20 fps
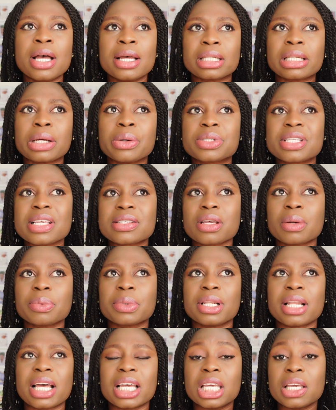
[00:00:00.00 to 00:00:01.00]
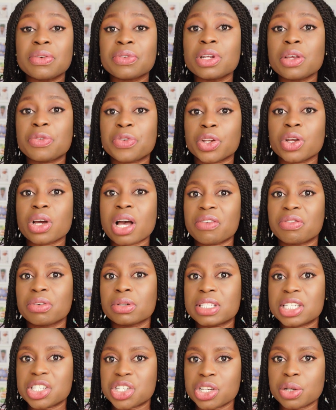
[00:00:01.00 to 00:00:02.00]
they would say something like, even if you don't have a
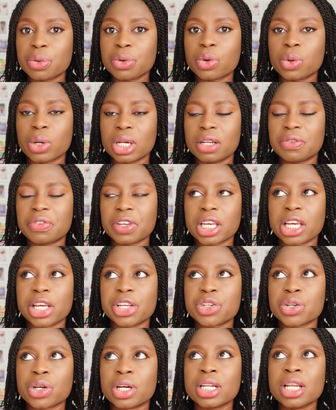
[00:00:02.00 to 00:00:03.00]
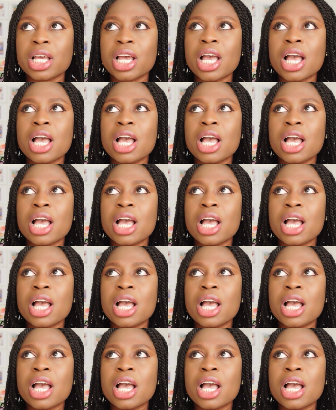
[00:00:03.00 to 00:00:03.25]
teaching qualification,